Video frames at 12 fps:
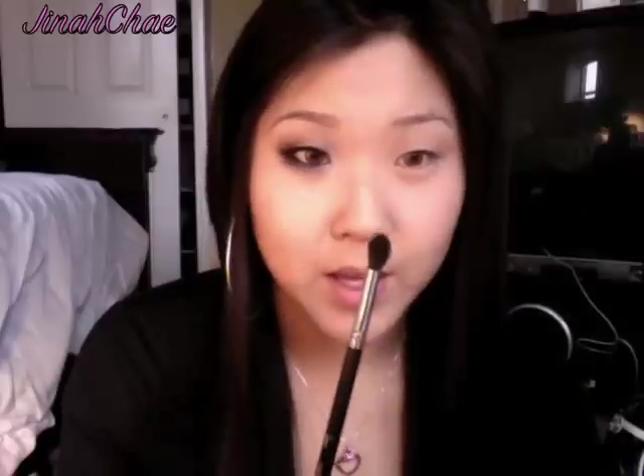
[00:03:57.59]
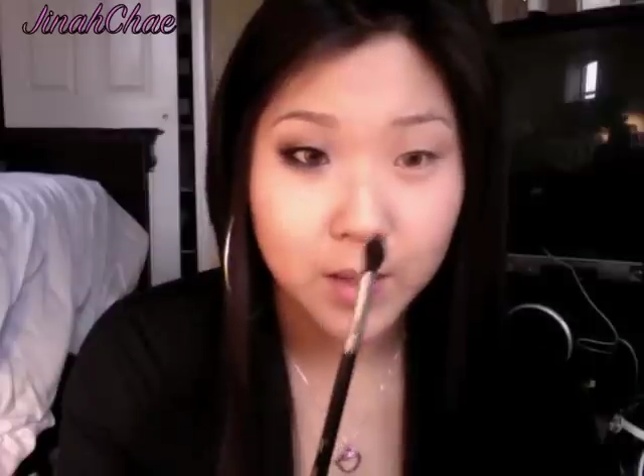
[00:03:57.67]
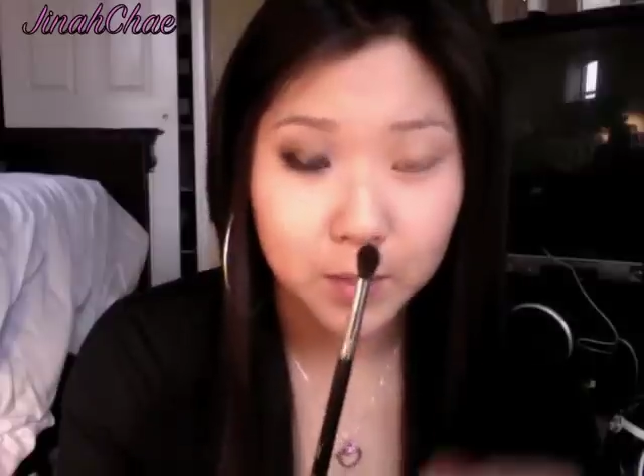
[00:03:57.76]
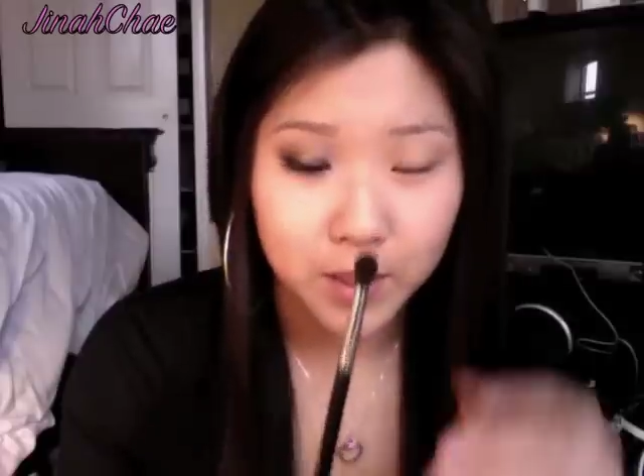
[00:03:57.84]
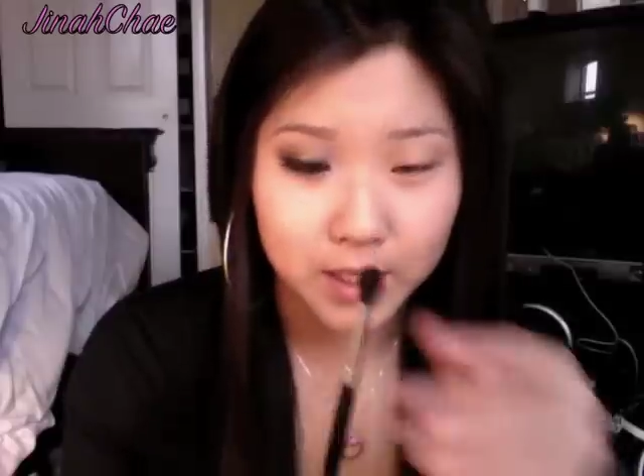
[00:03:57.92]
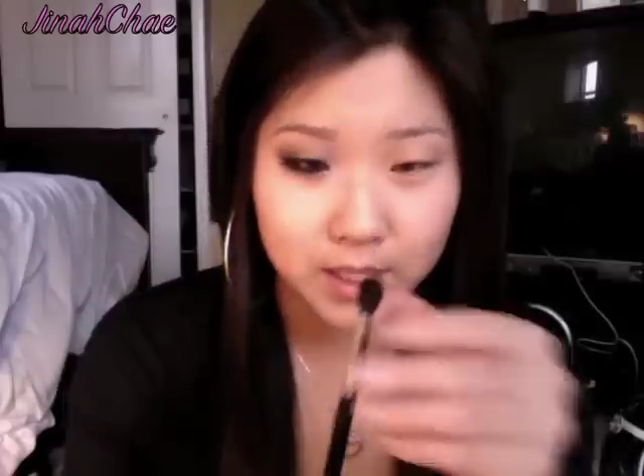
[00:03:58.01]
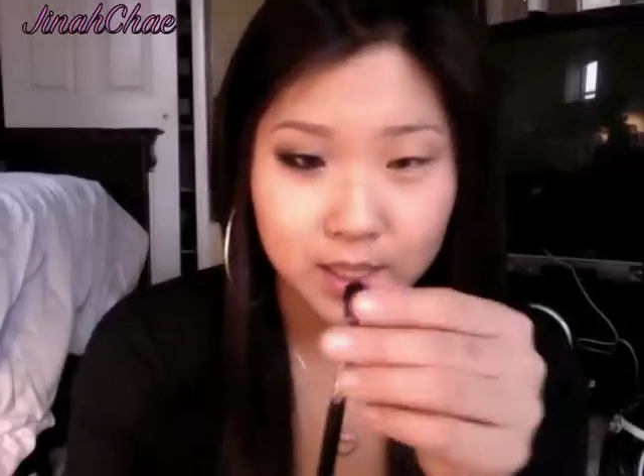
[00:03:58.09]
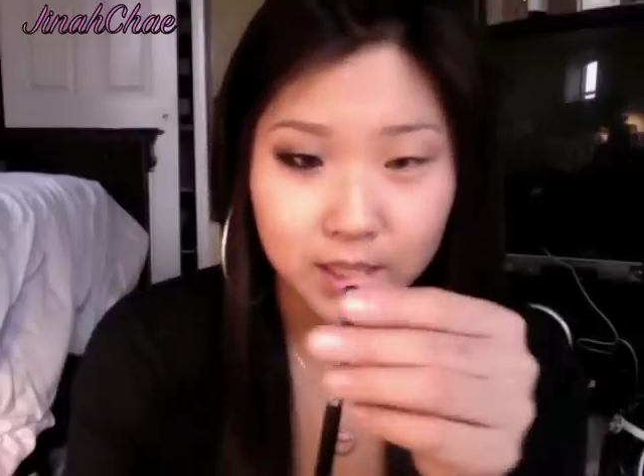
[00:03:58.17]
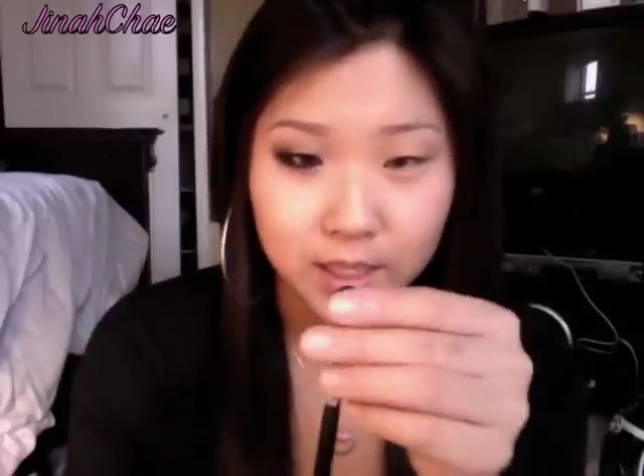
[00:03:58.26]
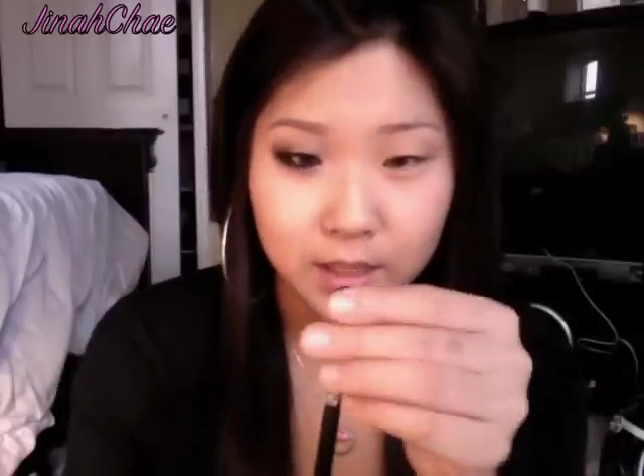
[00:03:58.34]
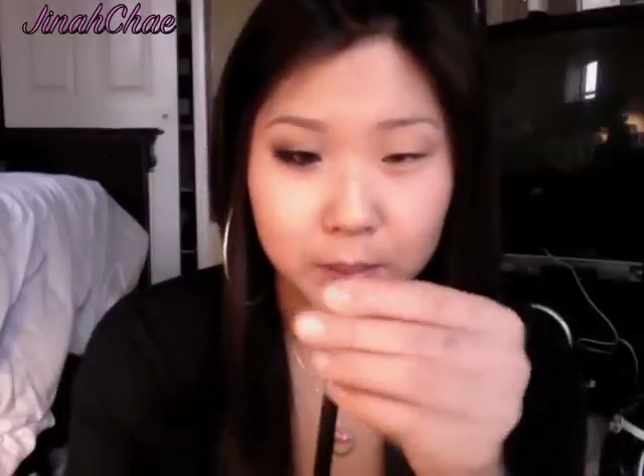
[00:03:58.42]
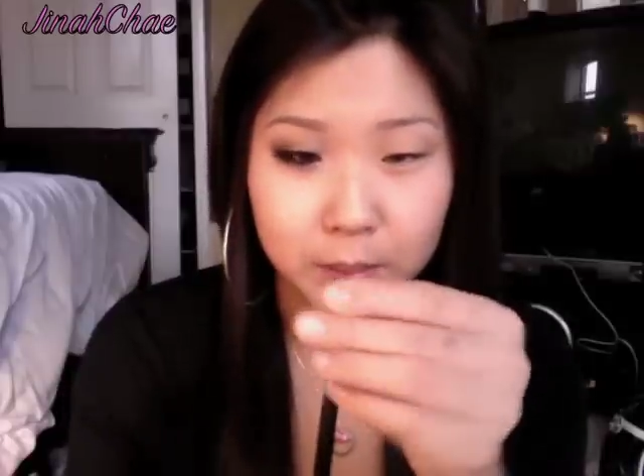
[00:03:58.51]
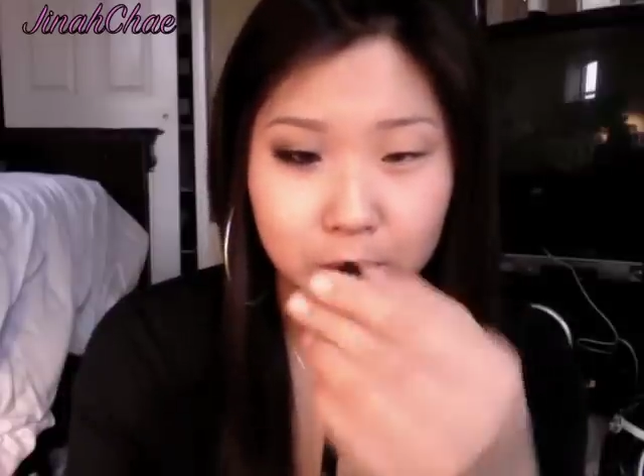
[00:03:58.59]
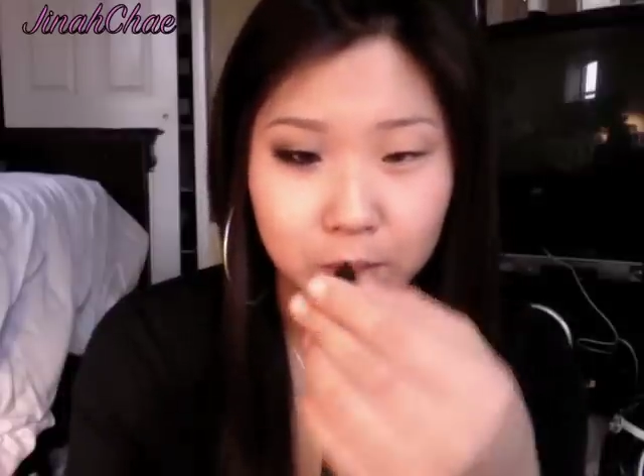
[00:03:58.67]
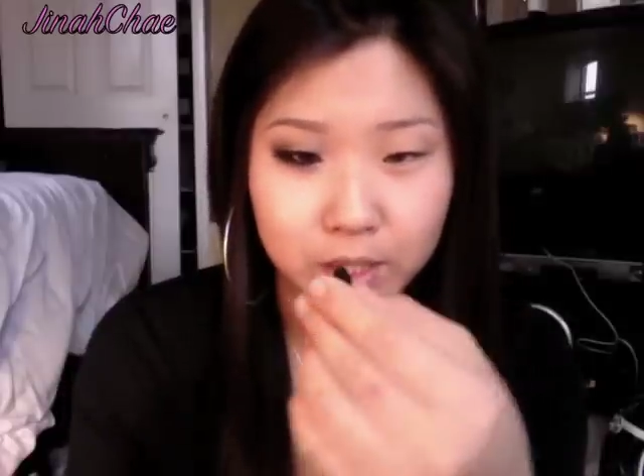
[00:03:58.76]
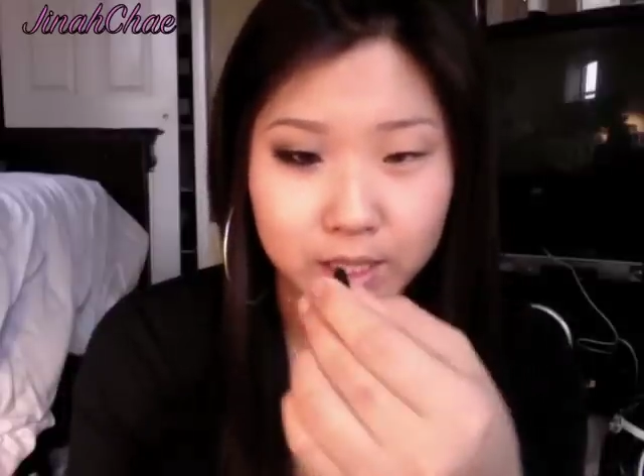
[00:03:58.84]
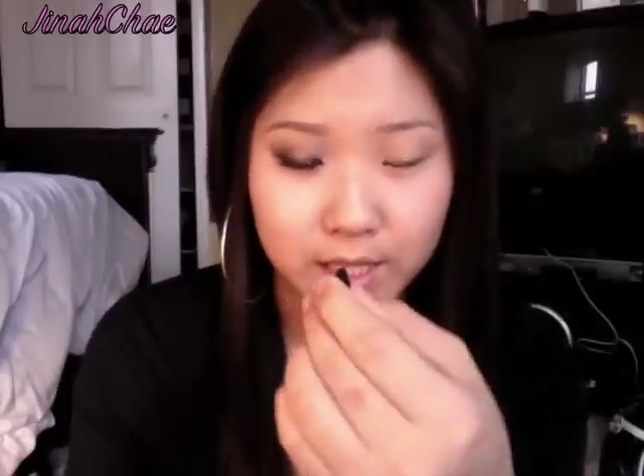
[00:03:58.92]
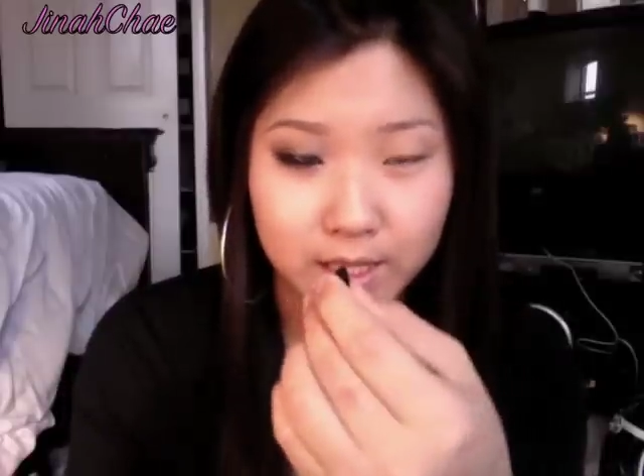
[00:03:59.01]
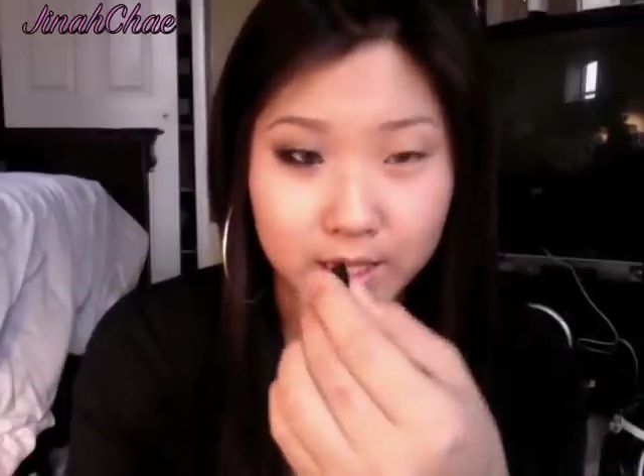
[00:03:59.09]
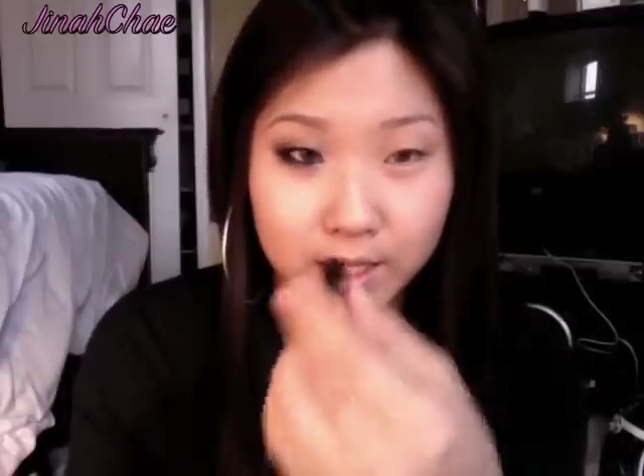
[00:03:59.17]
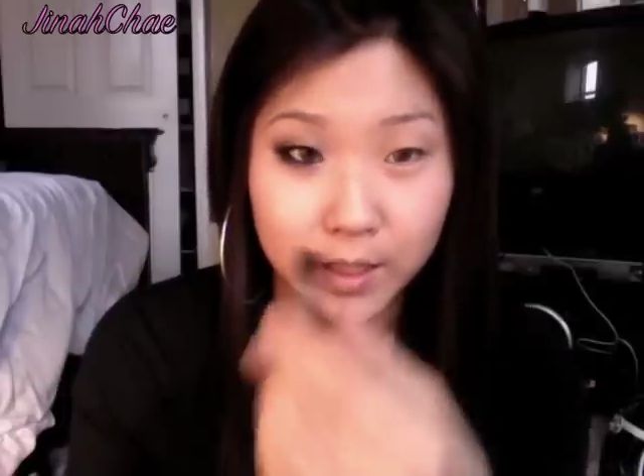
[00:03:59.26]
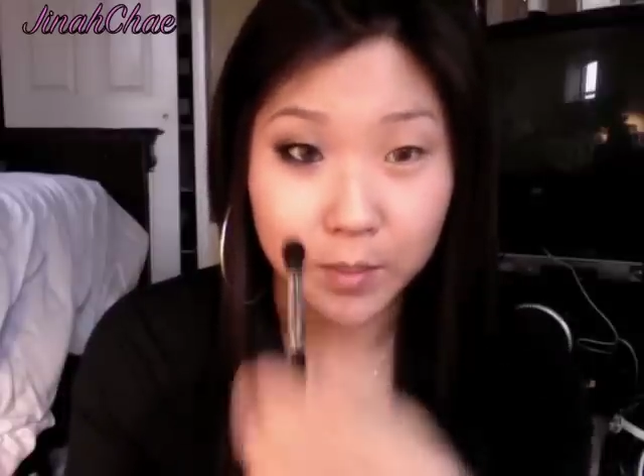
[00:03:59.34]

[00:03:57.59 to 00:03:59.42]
because it's a little bit more denser,